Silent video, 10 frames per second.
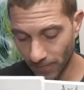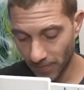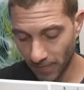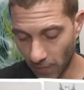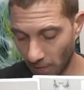
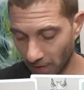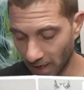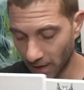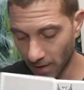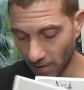what we,
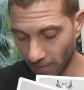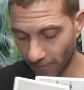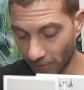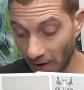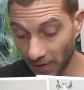
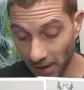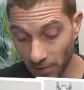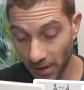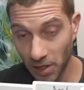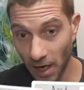friendly to
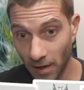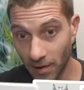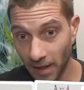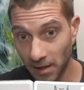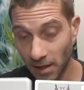each other.
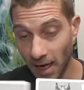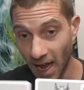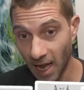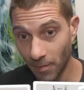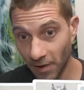That's going to
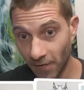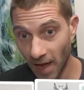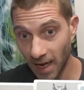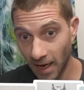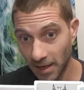
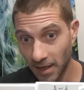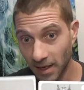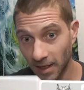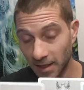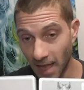amplify it.
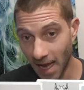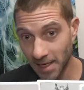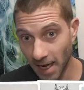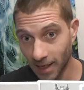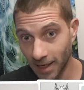It's not
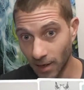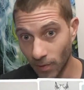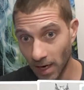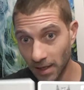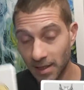taking
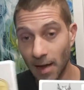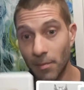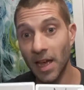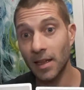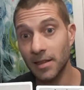away, it's not
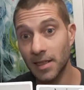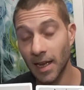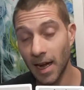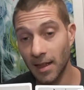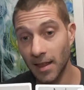balancing
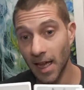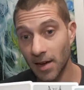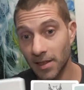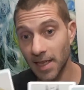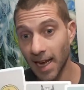anything out,
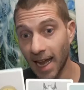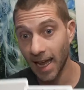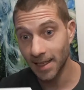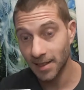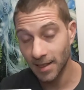it's not
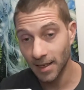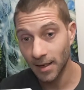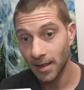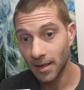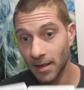canceling.
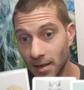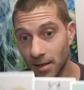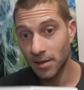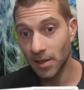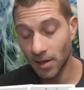
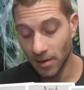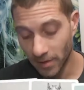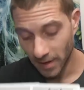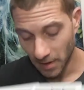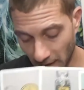So
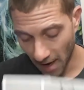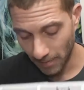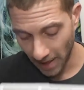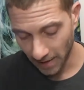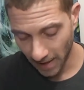that
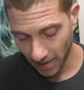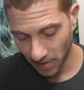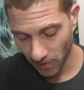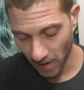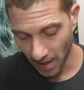makes that
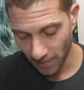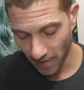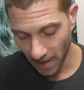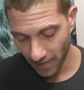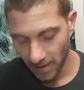strong,
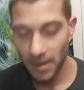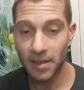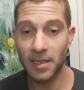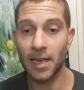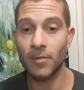right?
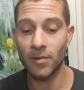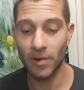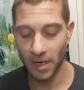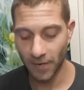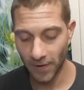Same would
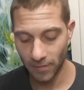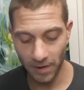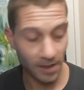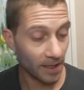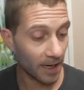work if it was